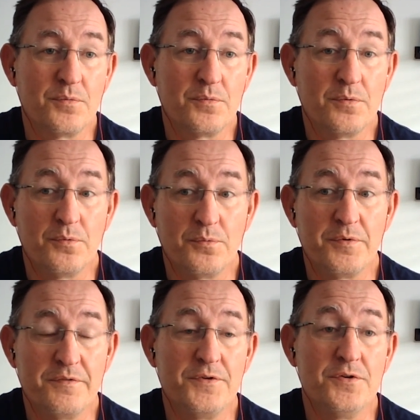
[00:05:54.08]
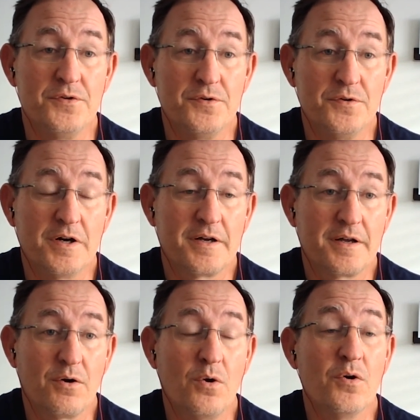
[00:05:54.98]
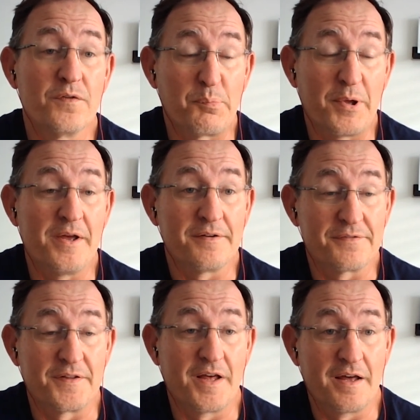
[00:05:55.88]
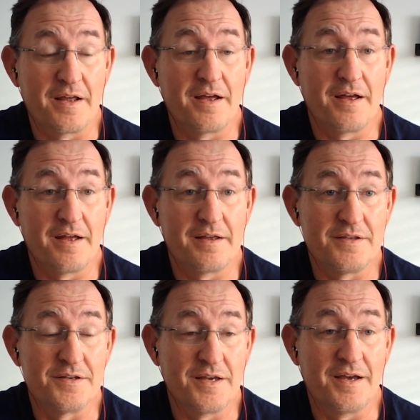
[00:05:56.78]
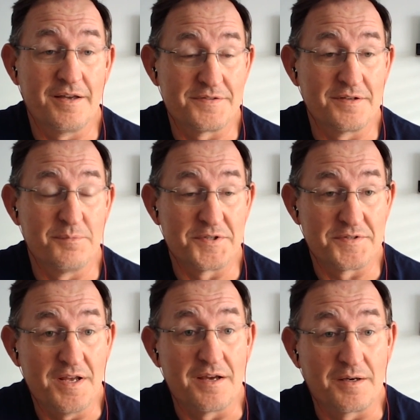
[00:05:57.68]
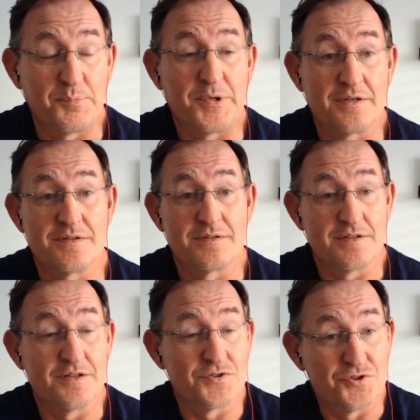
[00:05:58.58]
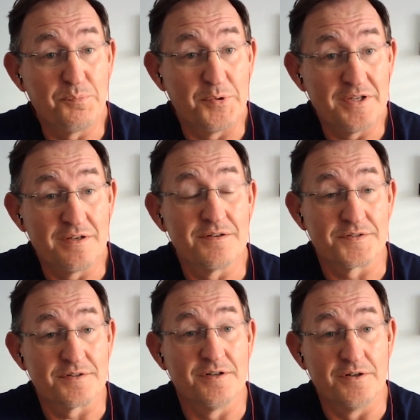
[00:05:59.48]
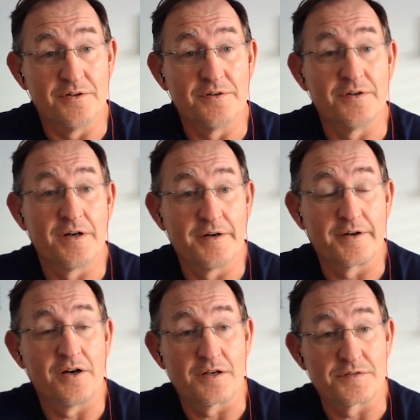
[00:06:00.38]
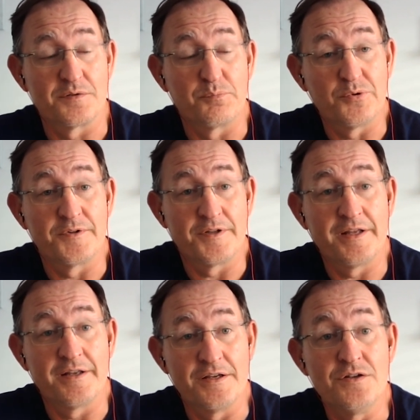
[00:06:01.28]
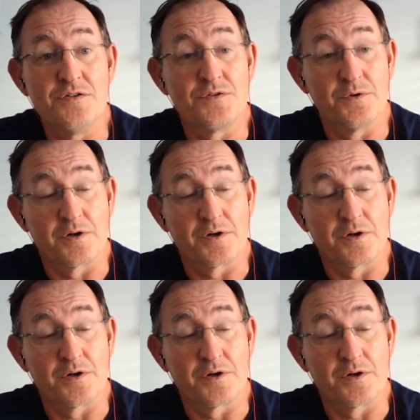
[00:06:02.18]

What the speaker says: we view overpaying for that as a mistake, because it should be near zero cost to pull the data into a